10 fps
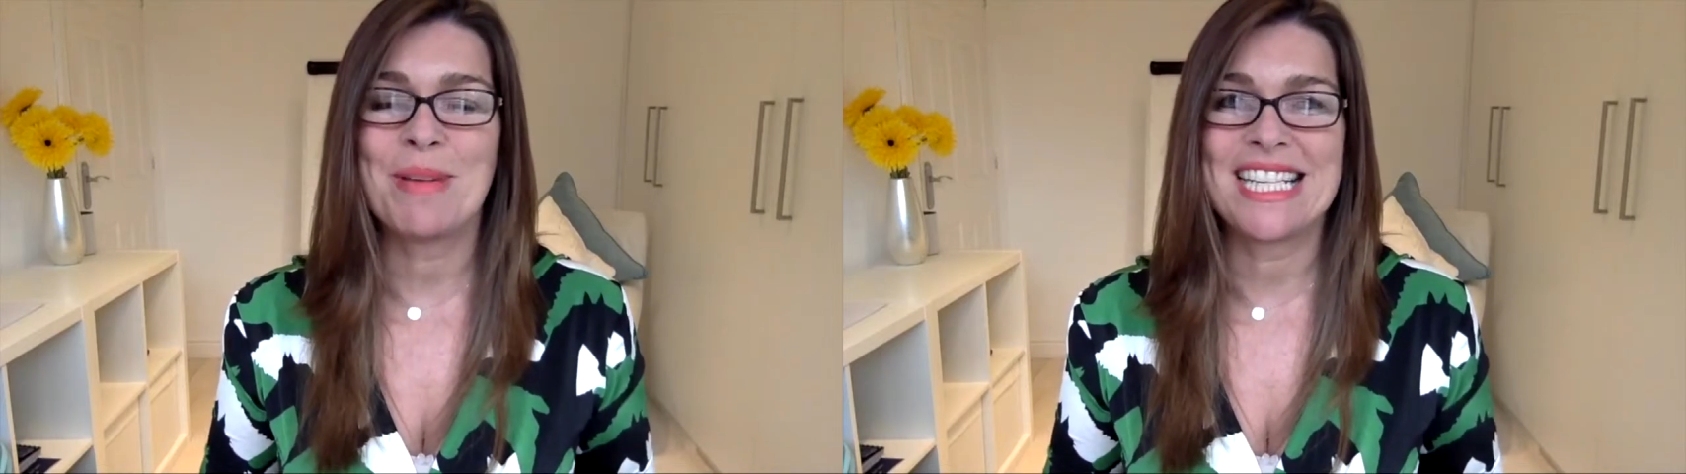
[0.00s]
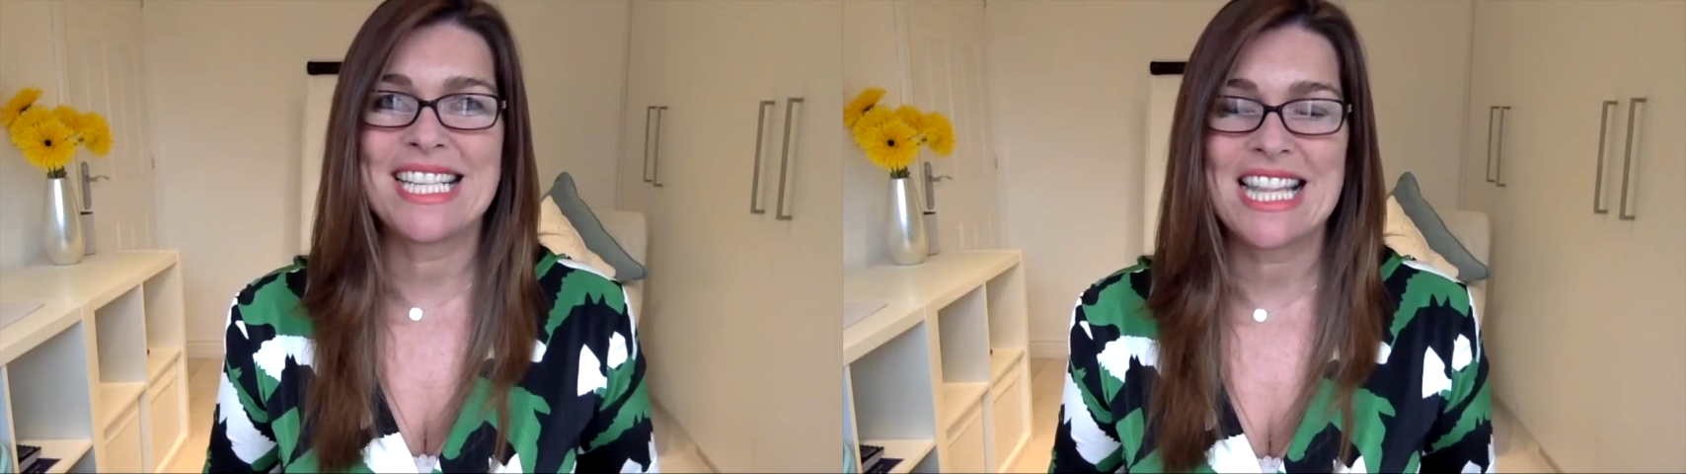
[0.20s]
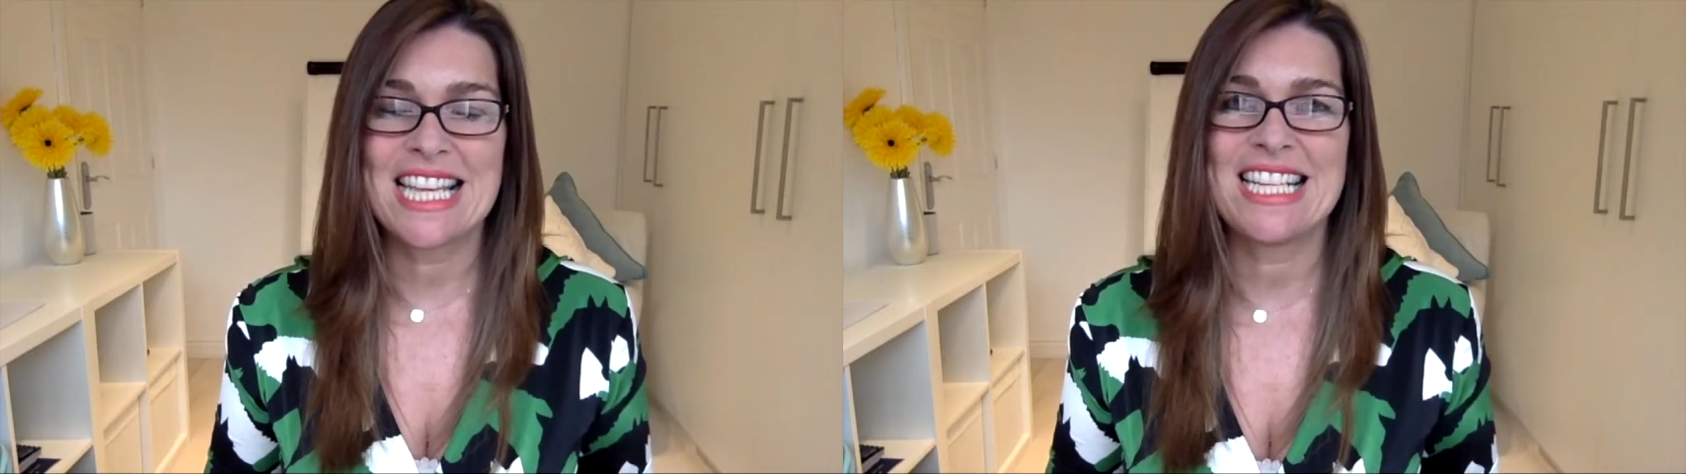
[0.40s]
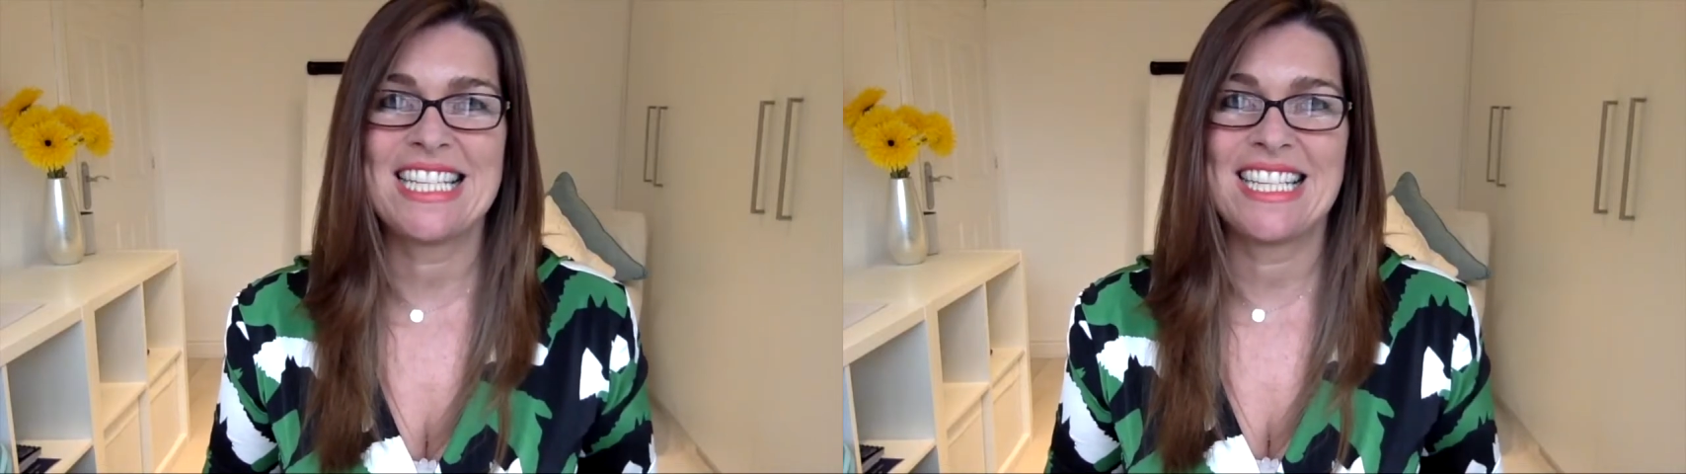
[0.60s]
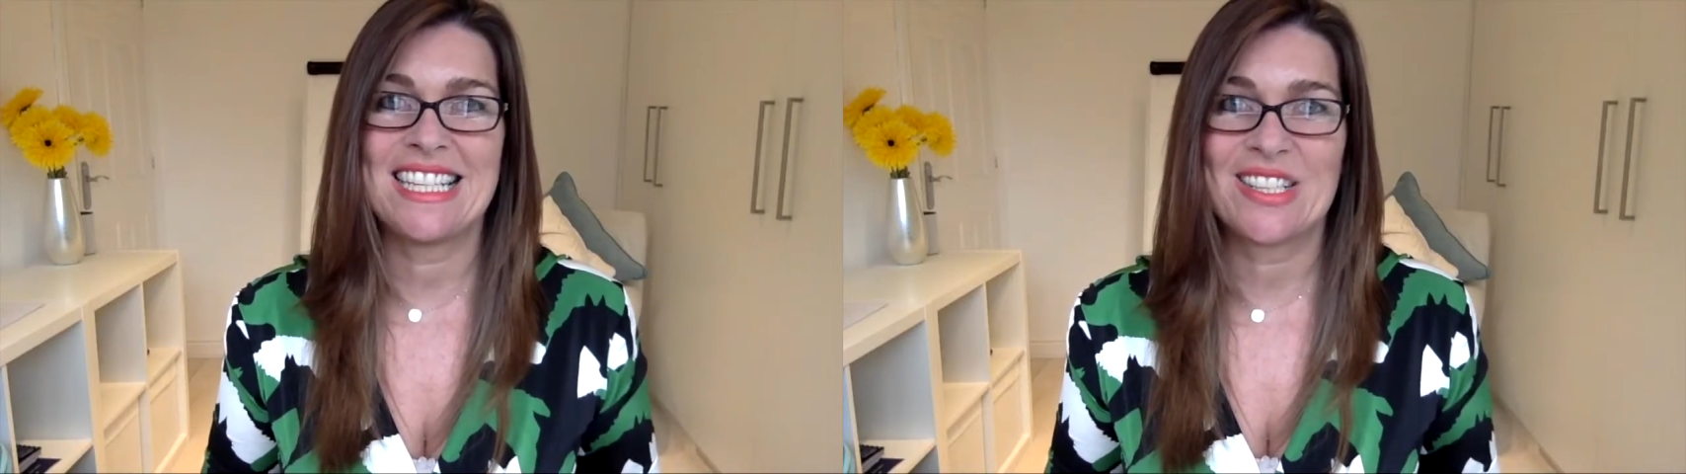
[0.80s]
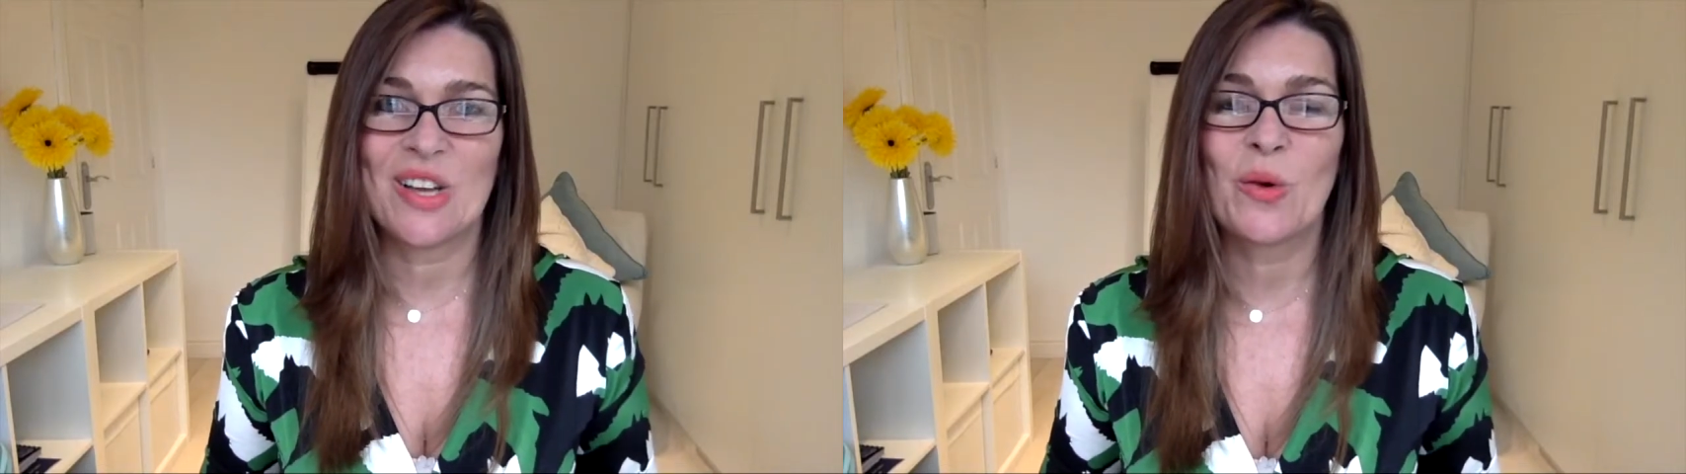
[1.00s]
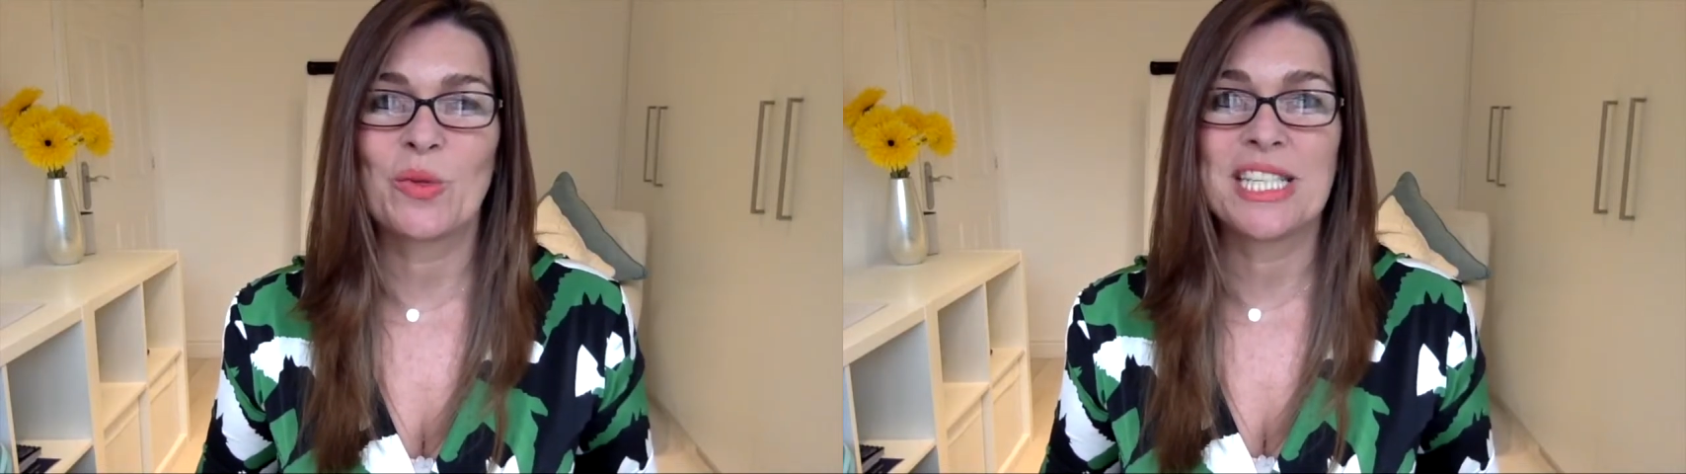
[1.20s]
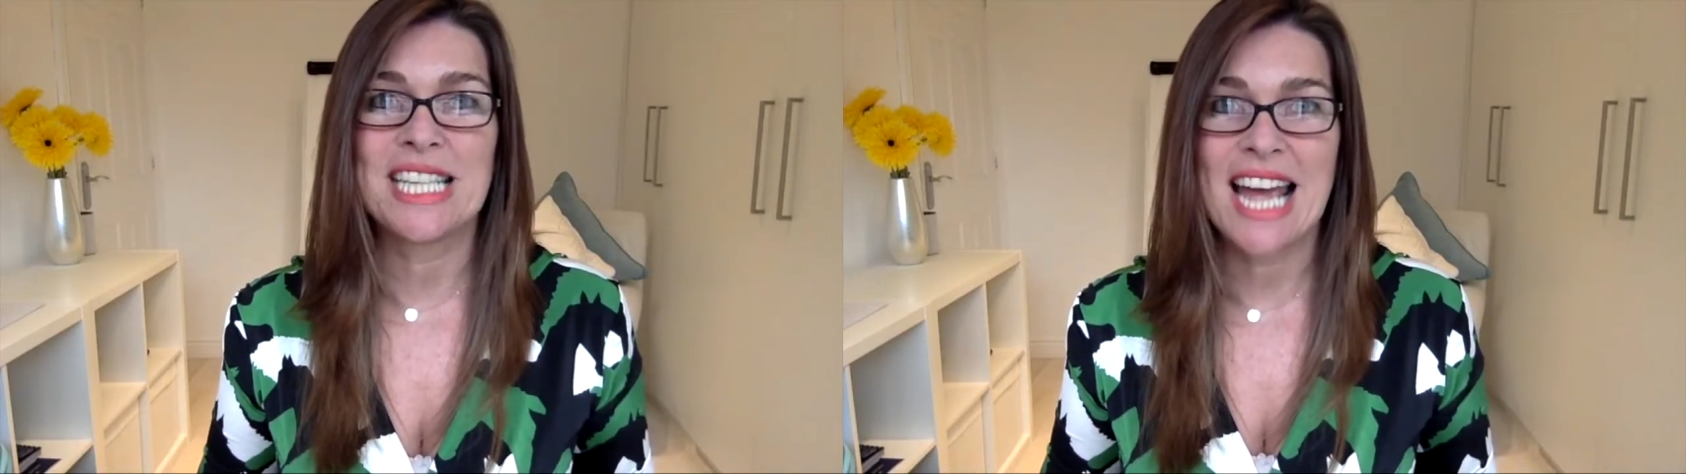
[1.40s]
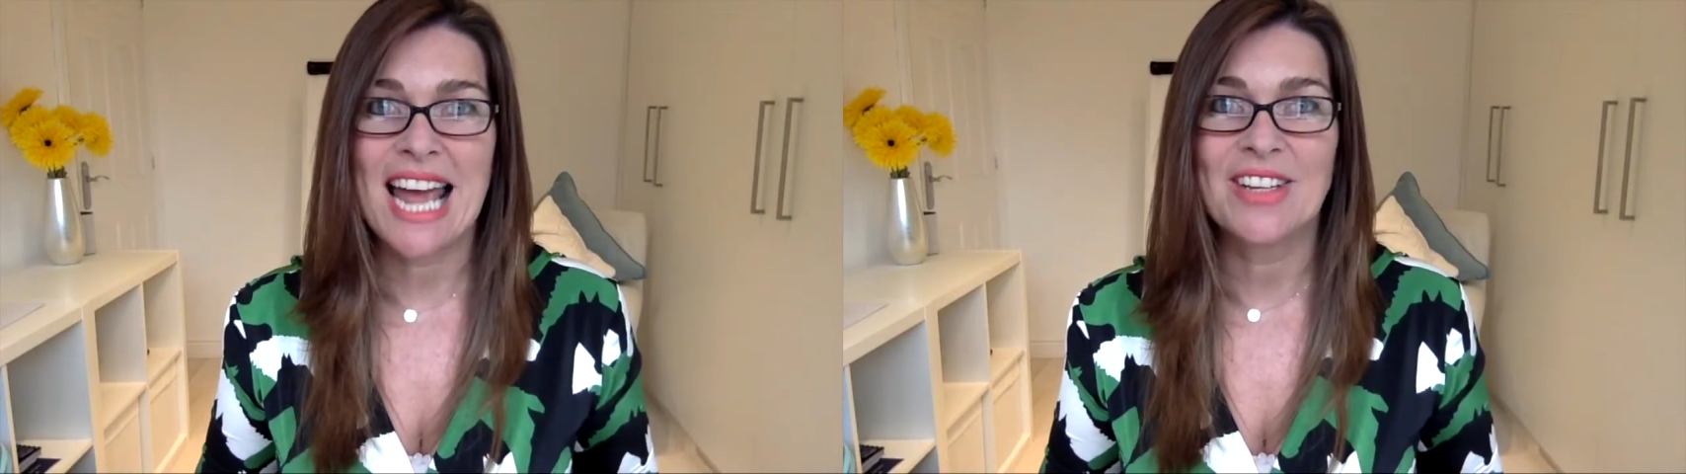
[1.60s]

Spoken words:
is 30 years old today?